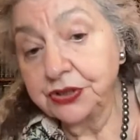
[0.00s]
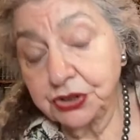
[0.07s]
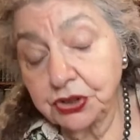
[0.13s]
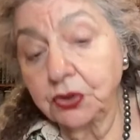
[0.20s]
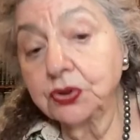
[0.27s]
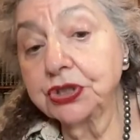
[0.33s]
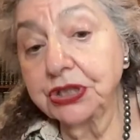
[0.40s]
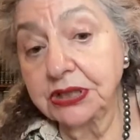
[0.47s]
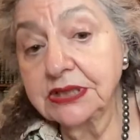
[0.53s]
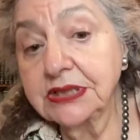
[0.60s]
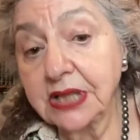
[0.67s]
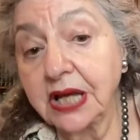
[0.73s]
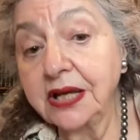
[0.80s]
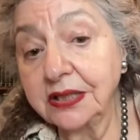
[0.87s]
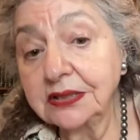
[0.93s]
social
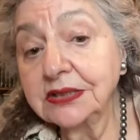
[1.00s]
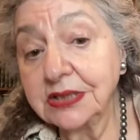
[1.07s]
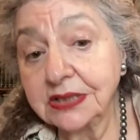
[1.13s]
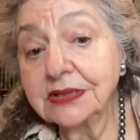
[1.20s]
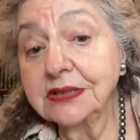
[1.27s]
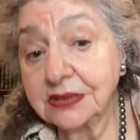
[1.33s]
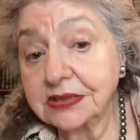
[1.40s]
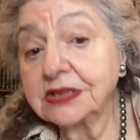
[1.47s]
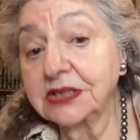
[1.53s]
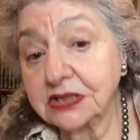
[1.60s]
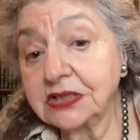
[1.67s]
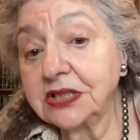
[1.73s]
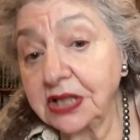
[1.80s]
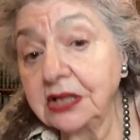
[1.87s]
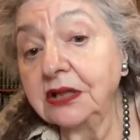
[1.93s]
scientists
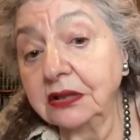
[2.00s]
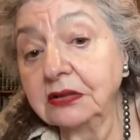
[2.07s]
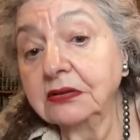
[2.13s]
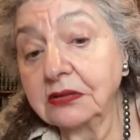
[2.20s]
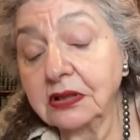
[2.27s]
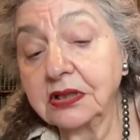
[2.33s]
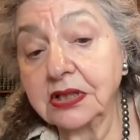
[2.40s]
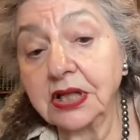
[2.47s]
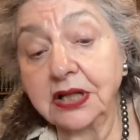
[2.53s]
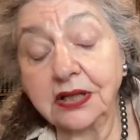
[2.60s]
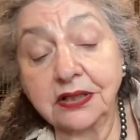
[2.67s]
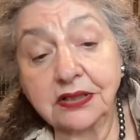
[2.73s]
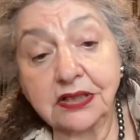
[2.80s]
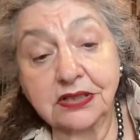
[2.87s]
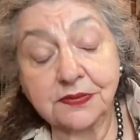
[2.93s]
still
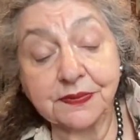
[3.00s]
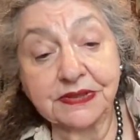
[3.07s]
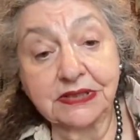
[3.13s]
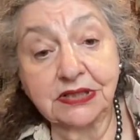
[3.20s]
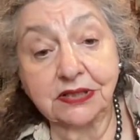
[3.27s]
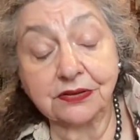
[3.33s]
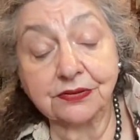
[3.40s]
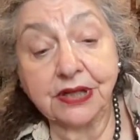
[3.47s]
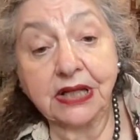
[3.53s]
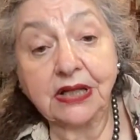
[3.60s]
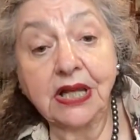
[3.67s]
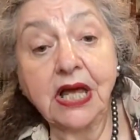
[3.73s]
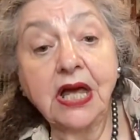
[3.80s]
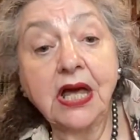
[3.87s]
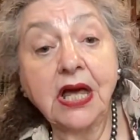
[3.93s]
think it is material,